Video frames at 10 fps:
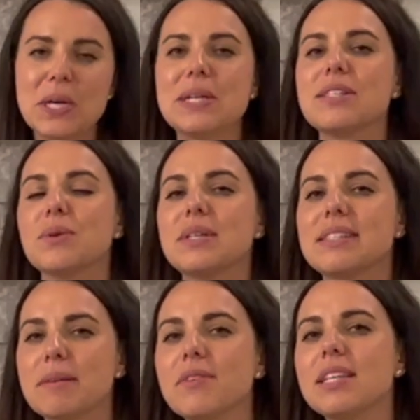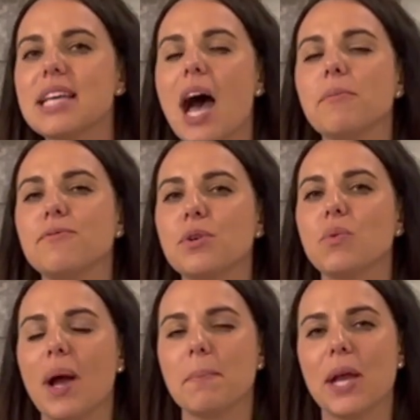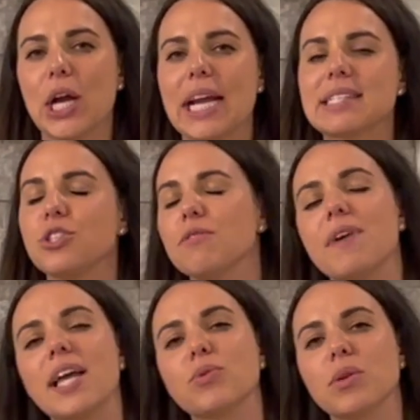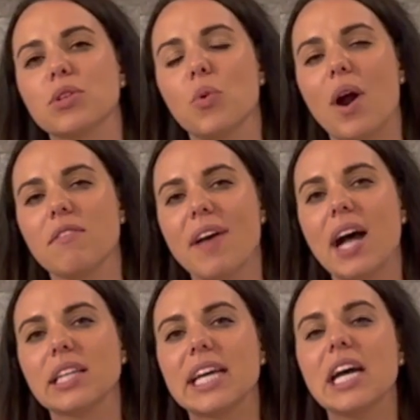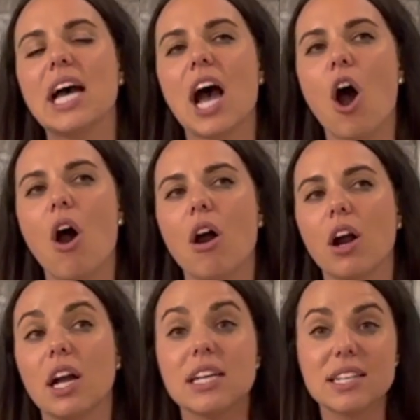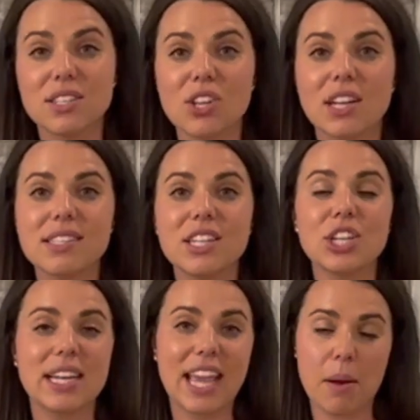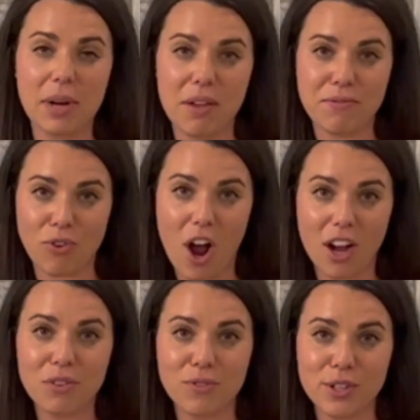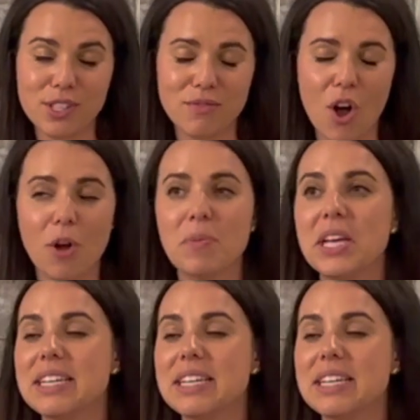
So some of the top food and wine pairings that you'll find throughout the Loire Valley are sausage and Cabernet Franc, first of all.